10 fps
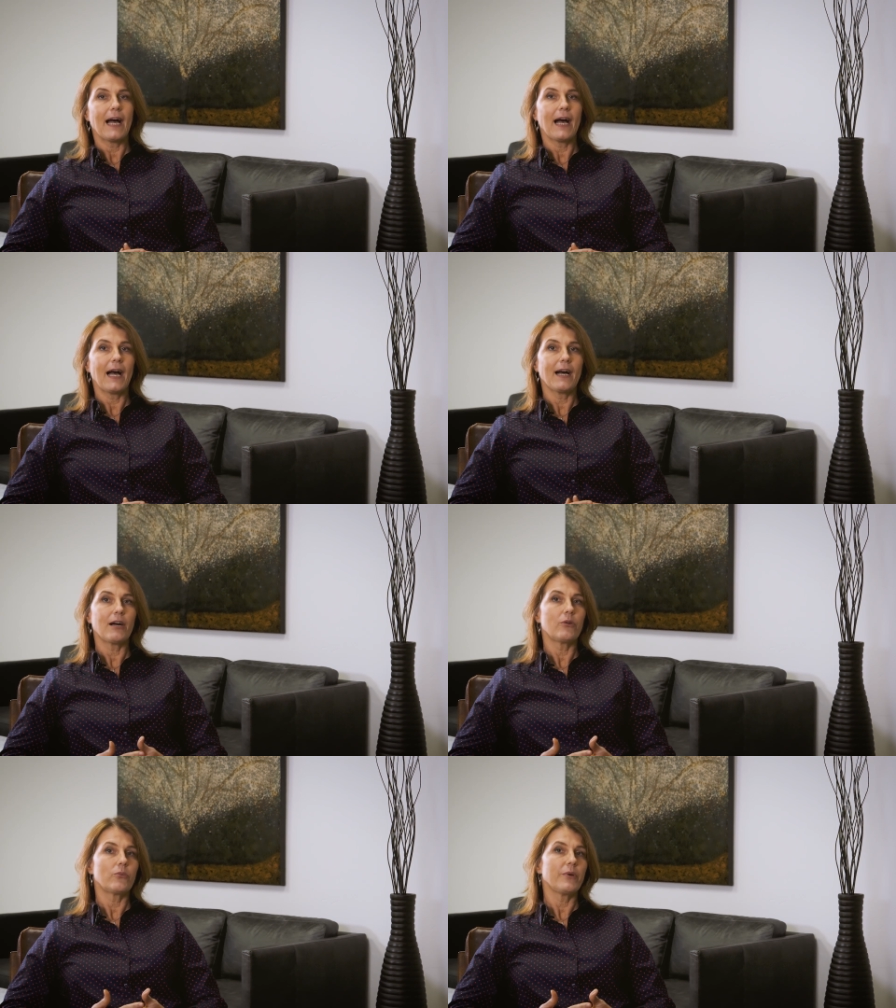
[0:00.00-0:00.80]

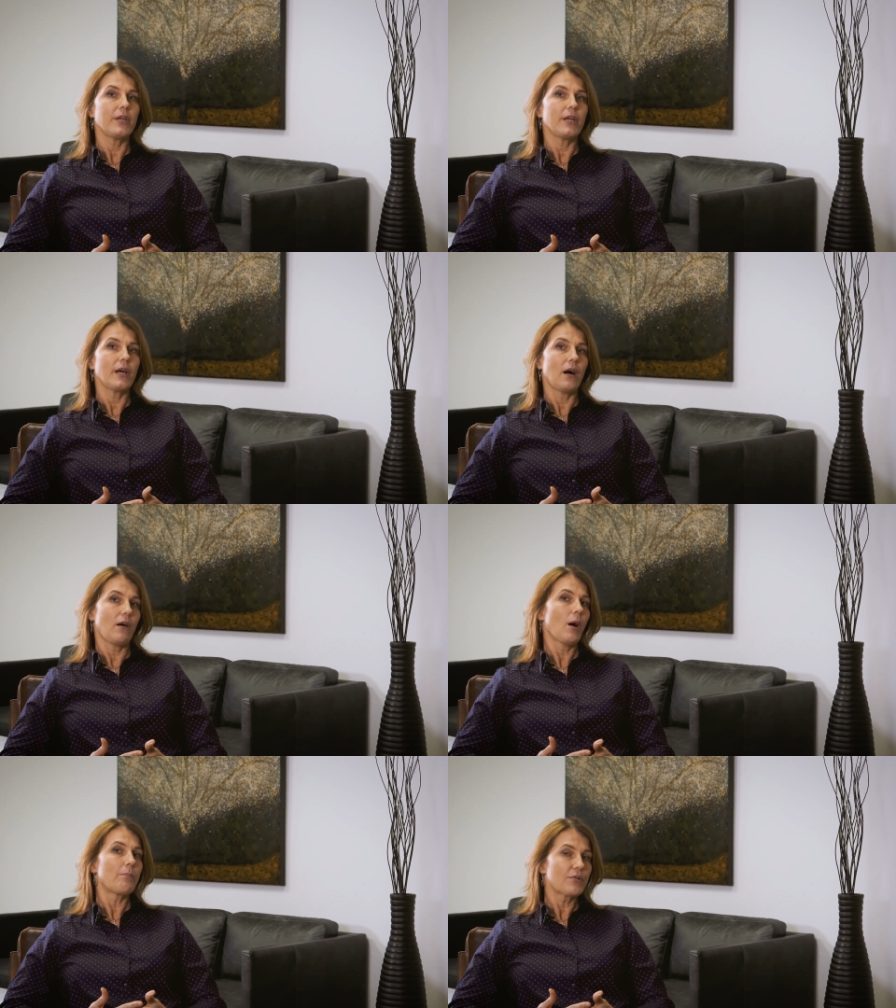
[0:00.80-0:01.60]
how we
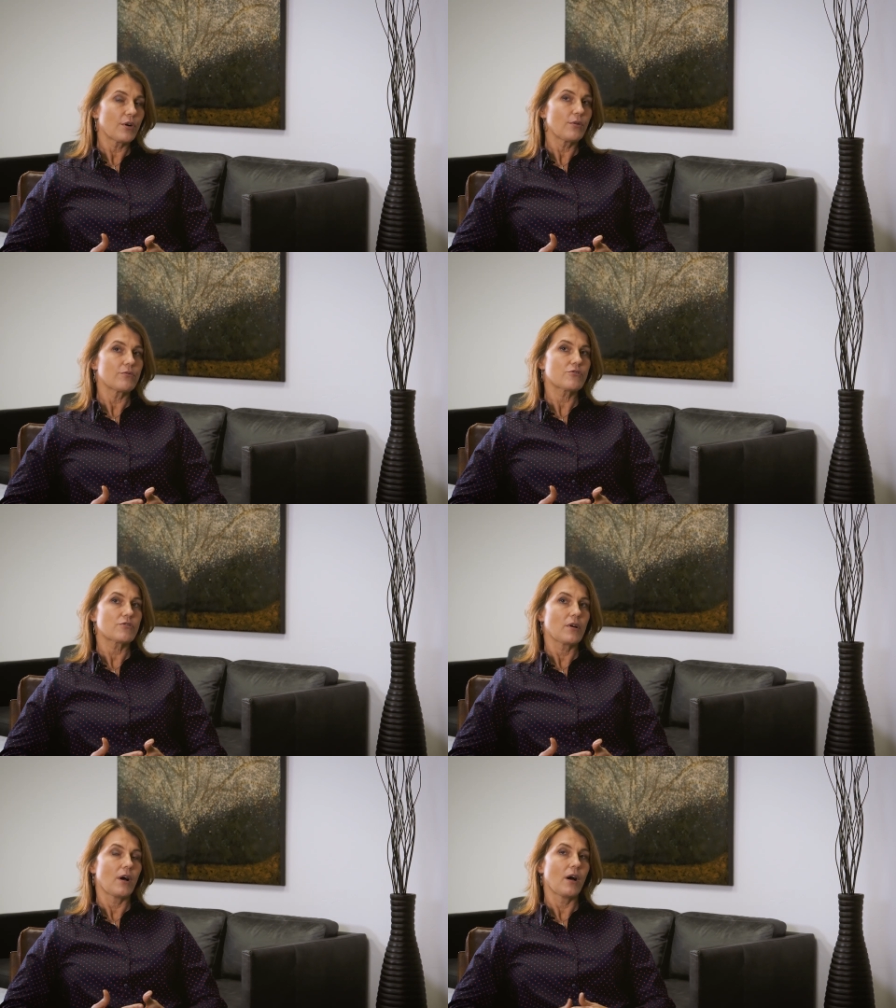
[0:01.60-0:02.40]

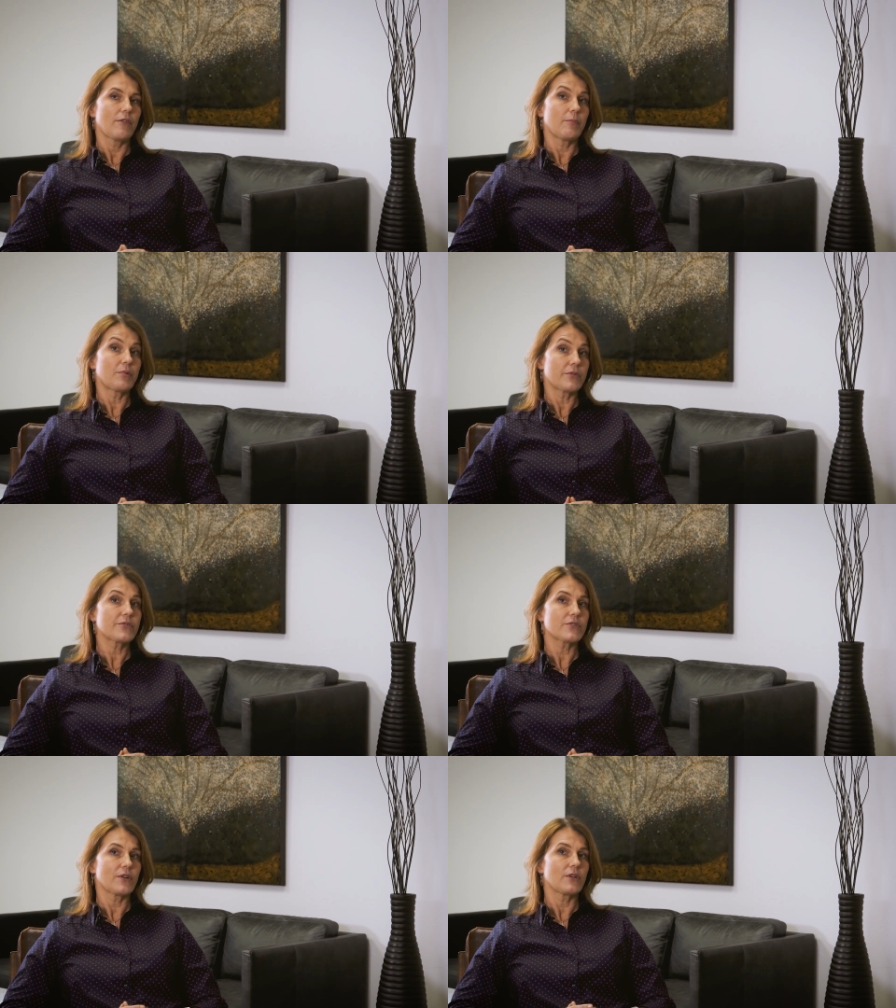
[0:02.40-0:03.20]
approach uh, the
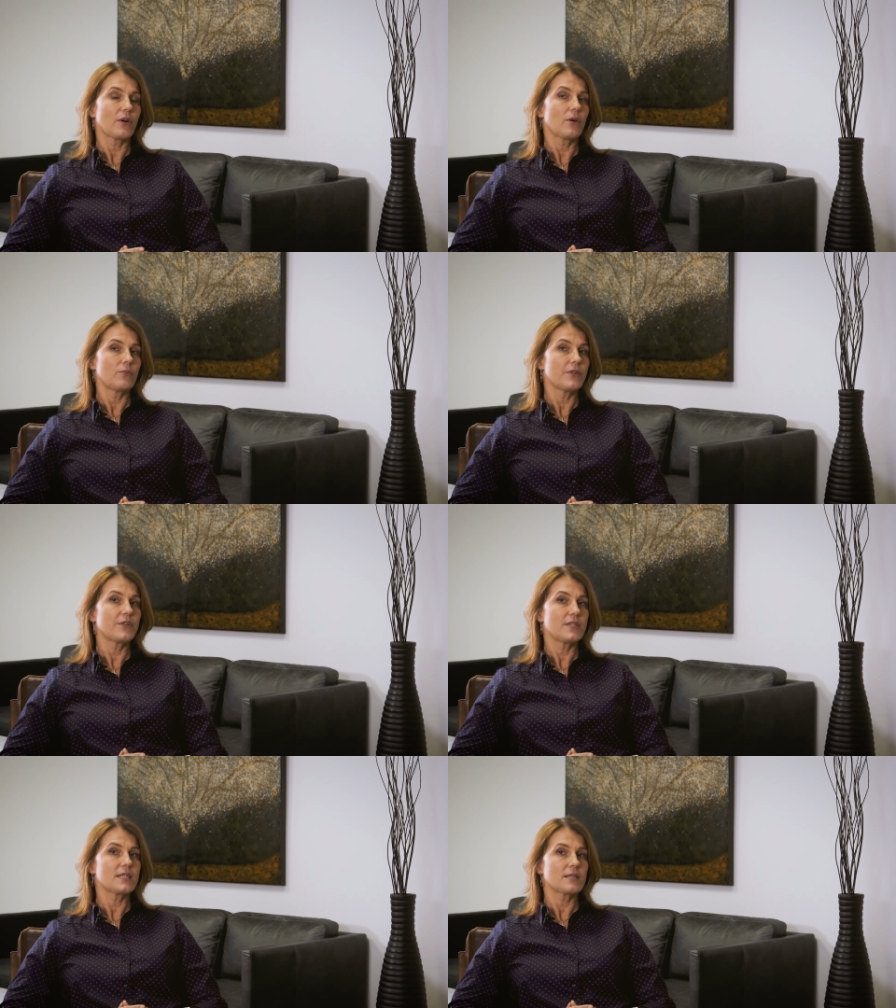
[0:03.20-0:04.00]
person with
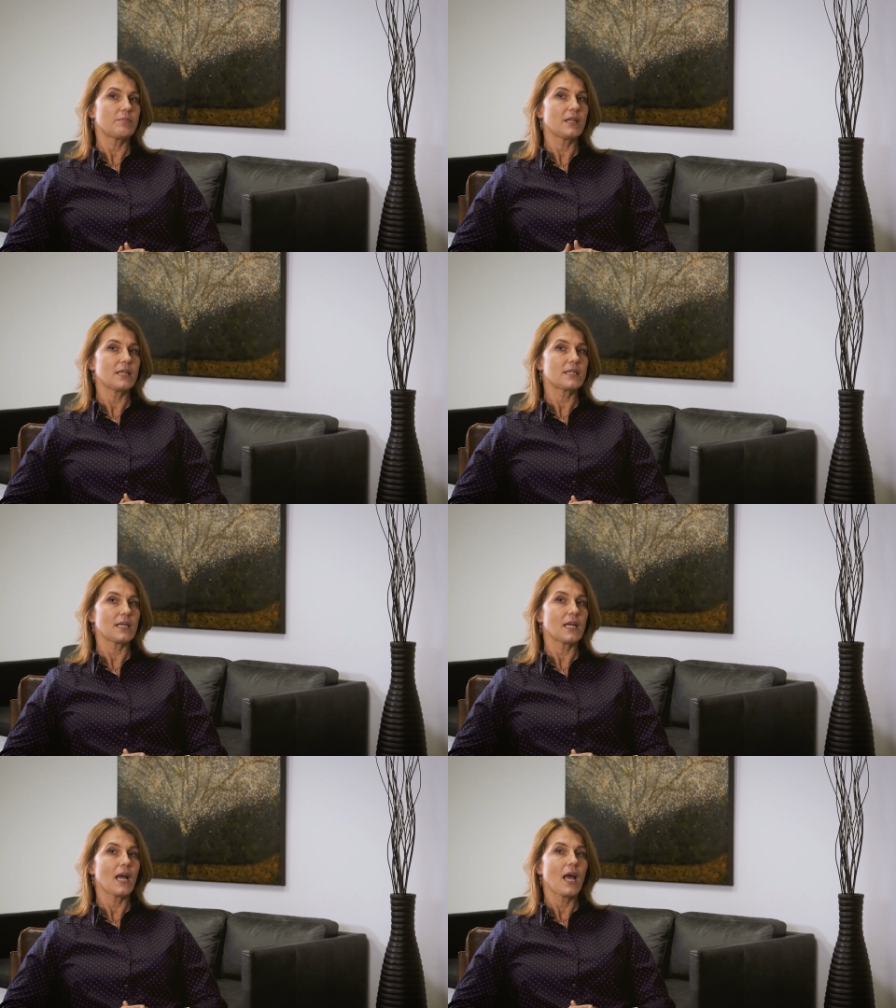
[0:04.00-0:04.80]
a
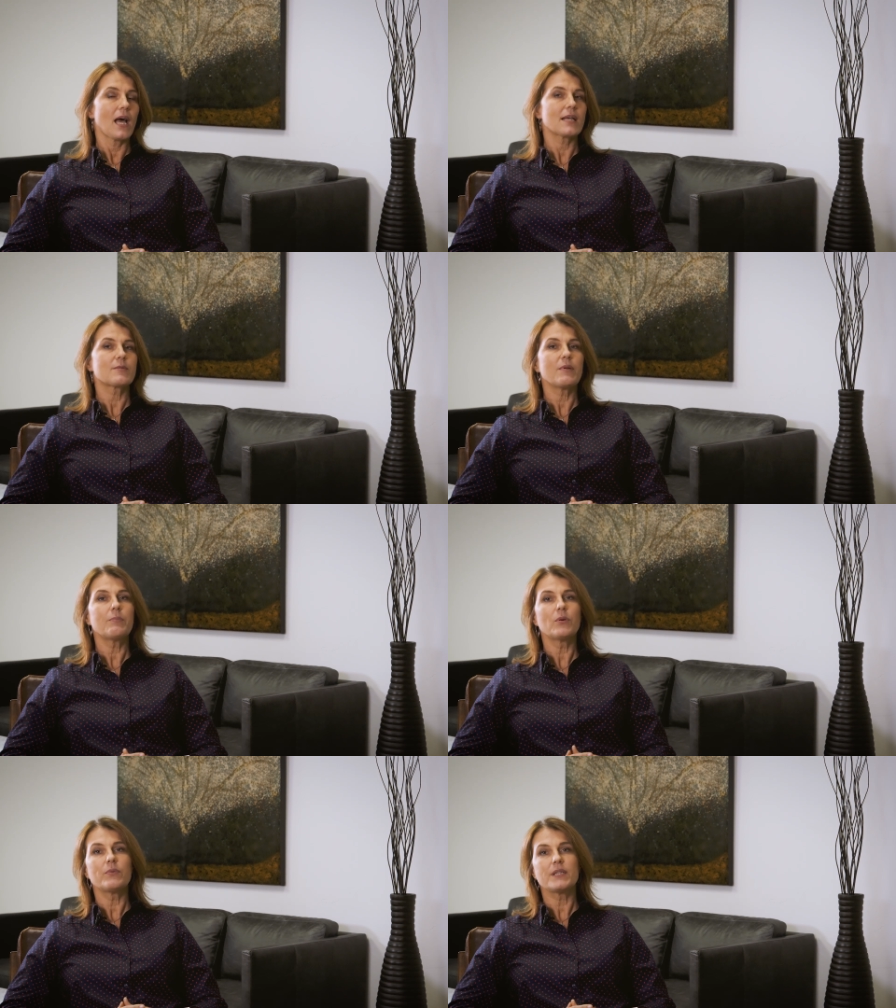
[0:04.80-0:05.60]
disability, as
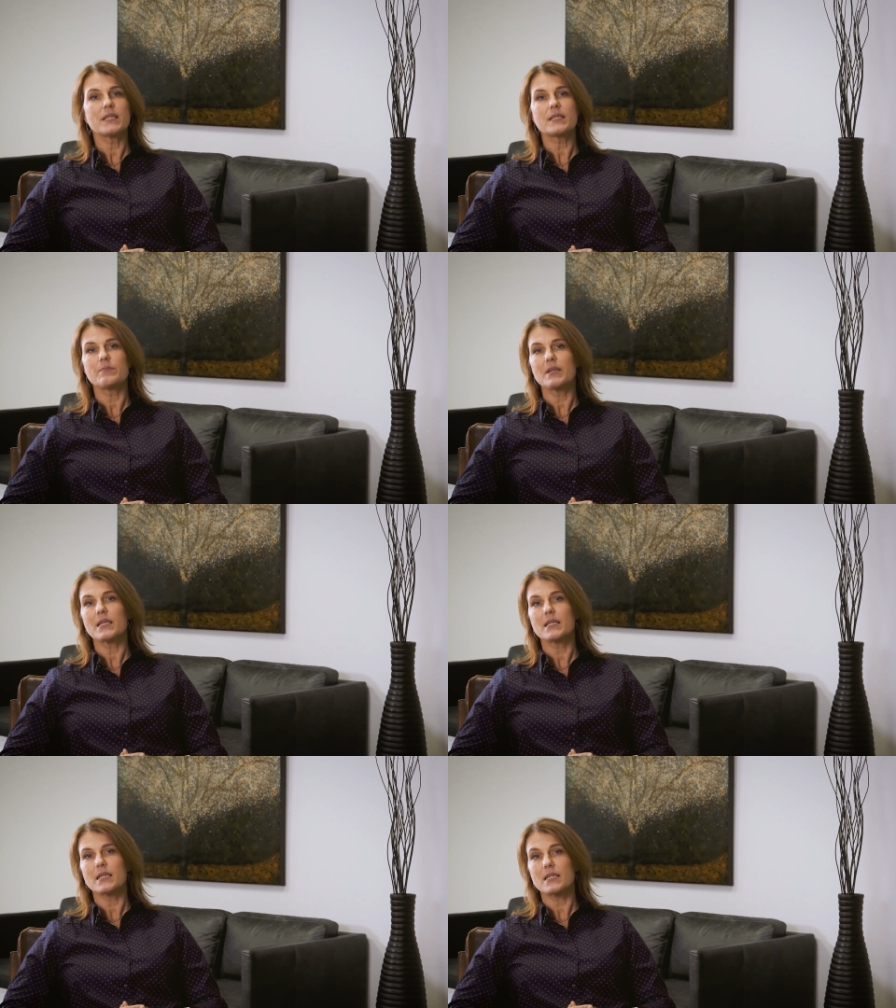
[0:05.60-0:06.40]
people with
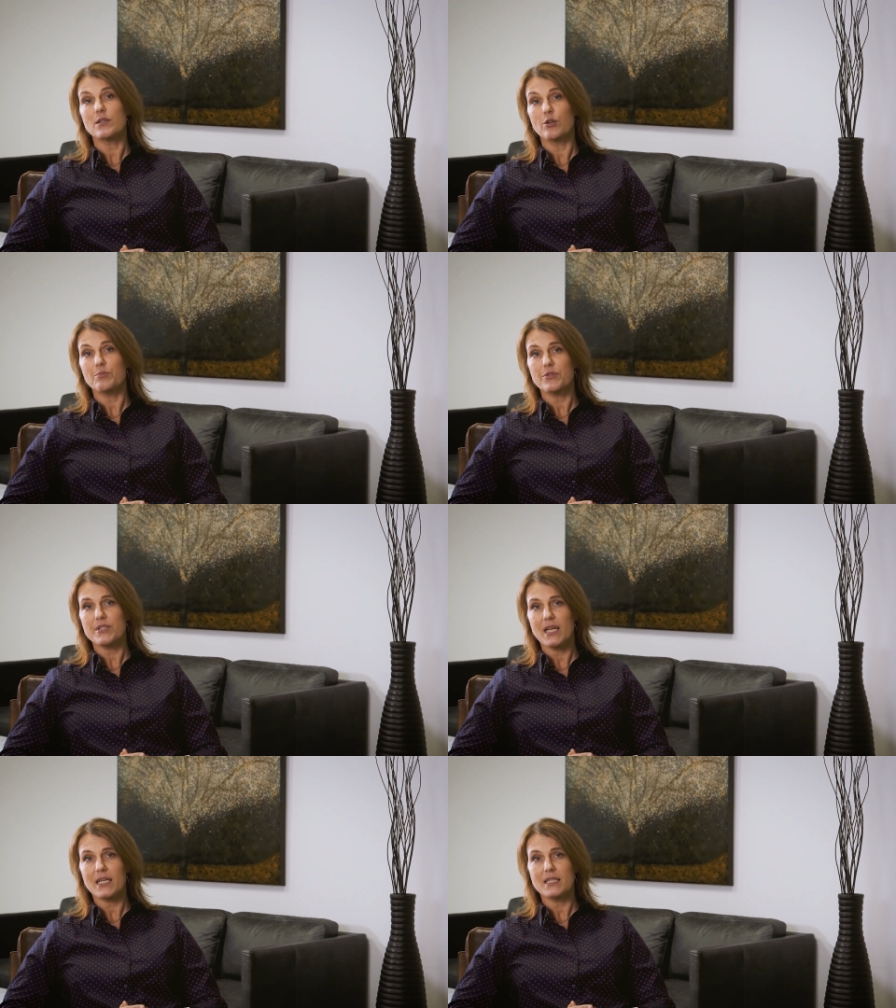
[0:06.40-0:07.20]
disabilities are
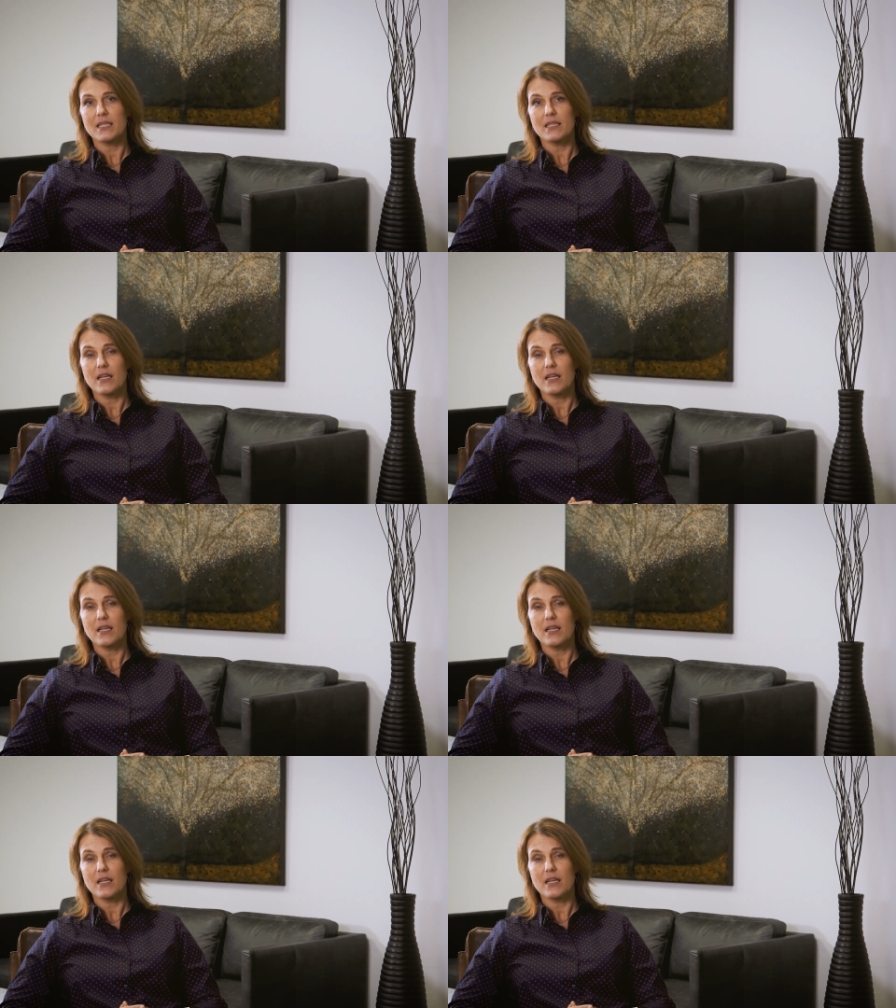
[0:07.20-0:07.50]
protected.